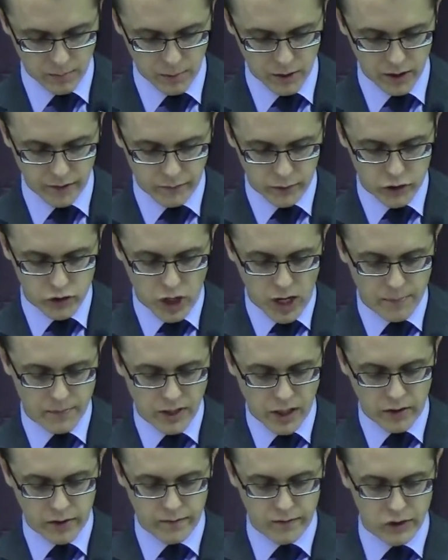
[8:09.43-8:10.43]
But if we
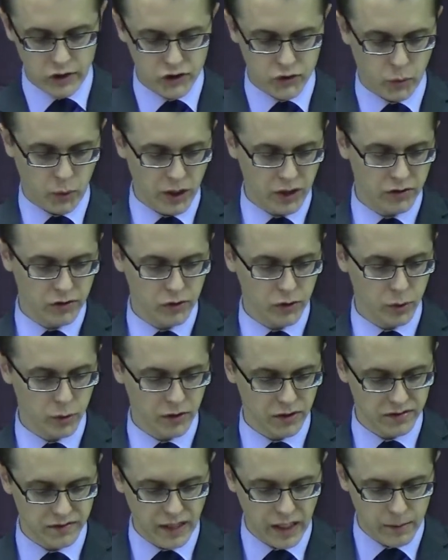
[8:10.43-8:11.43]
drop down to verse twenty-two
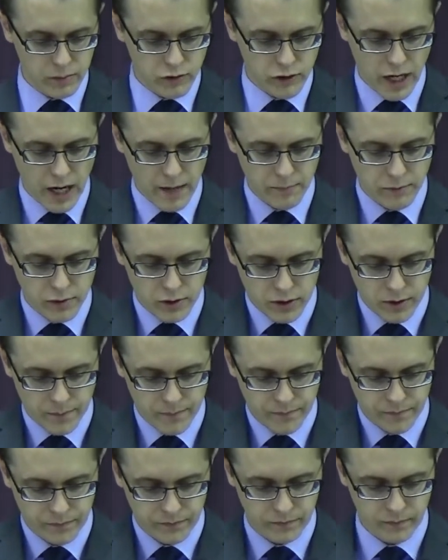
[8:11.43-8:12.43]
in the same chapter,